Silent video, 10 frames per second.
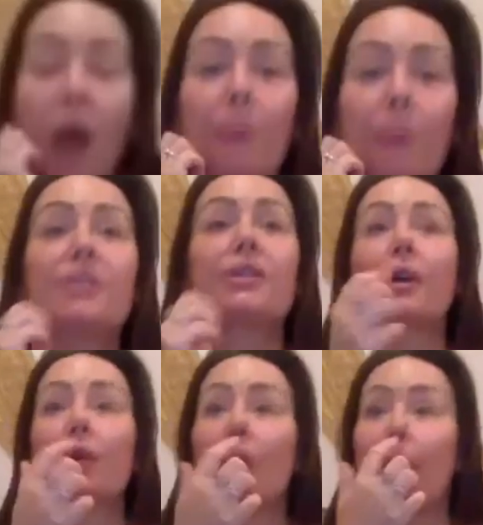
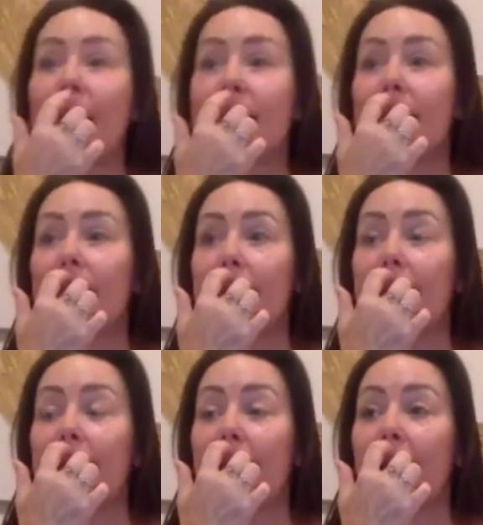So basically,
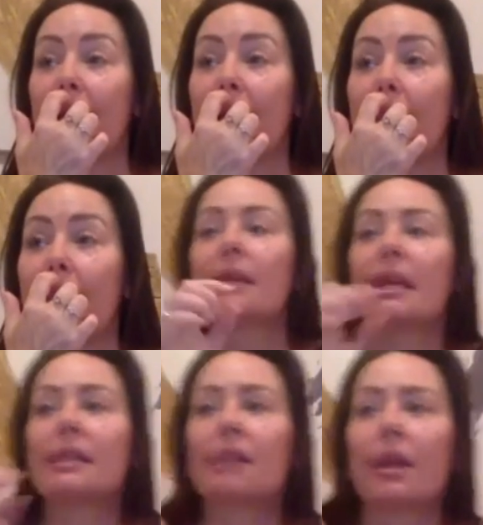
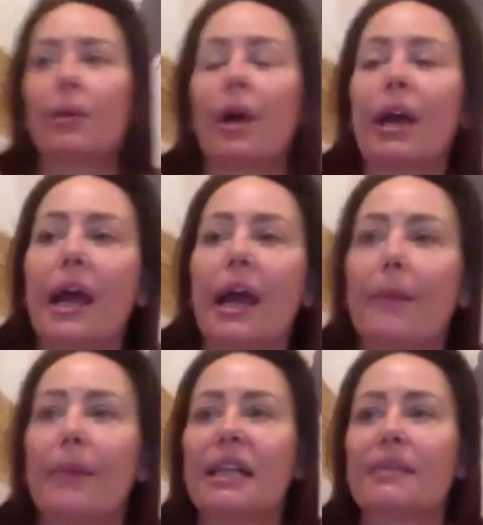it's like what I
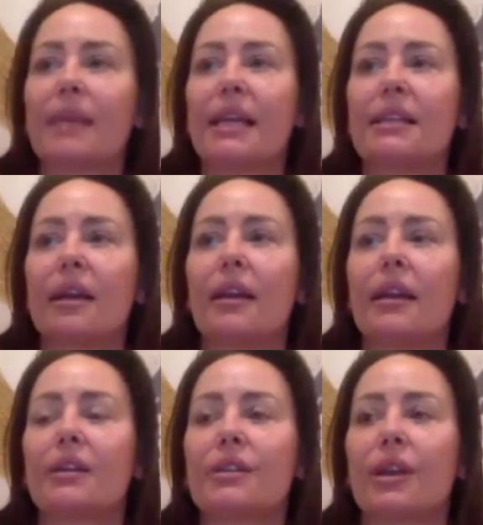explained
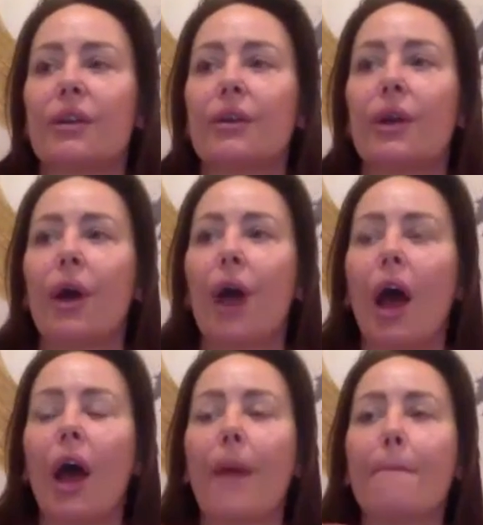earlier. So
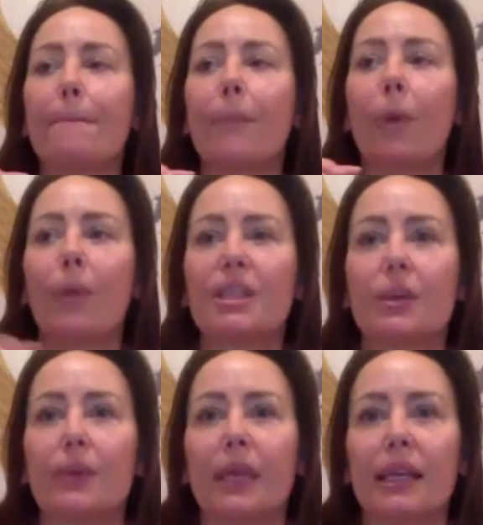what we're
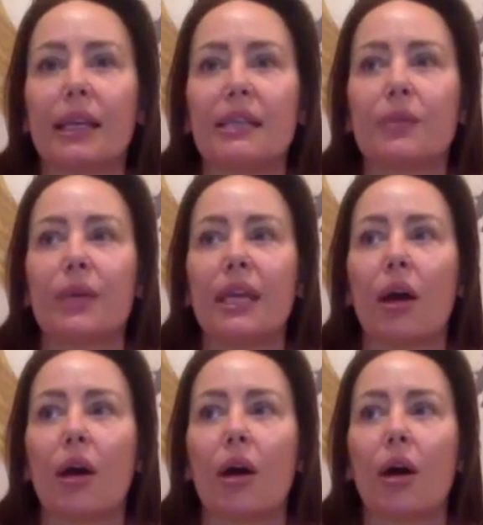doing is we
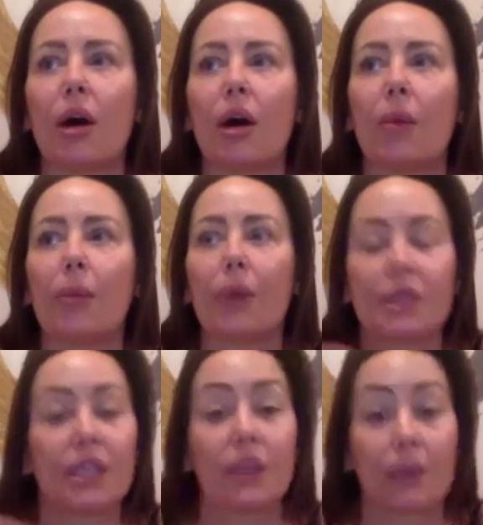are
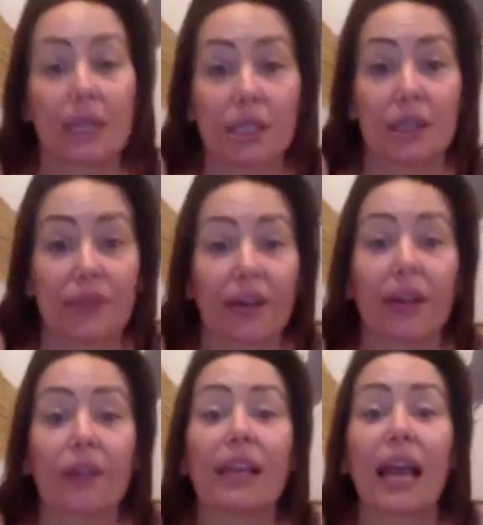putting you into the
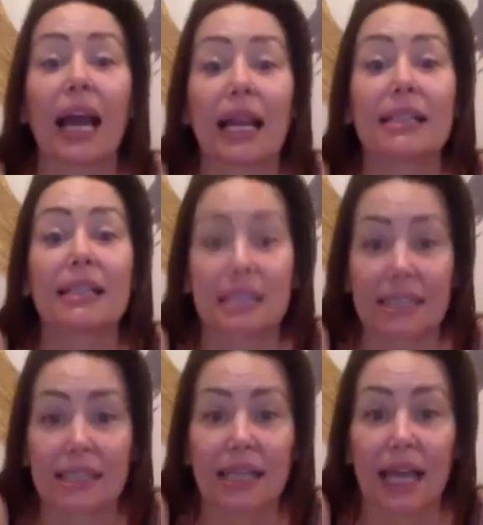very relaxed
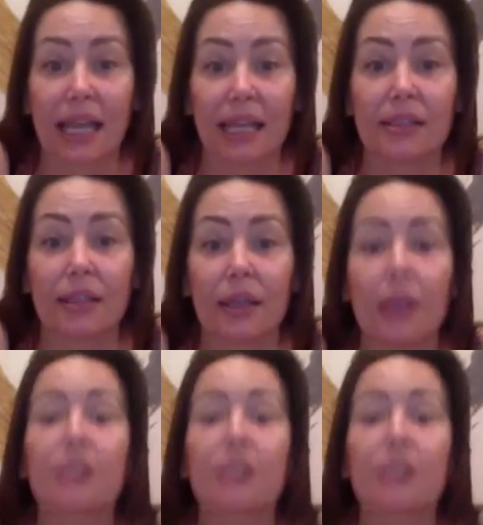state, so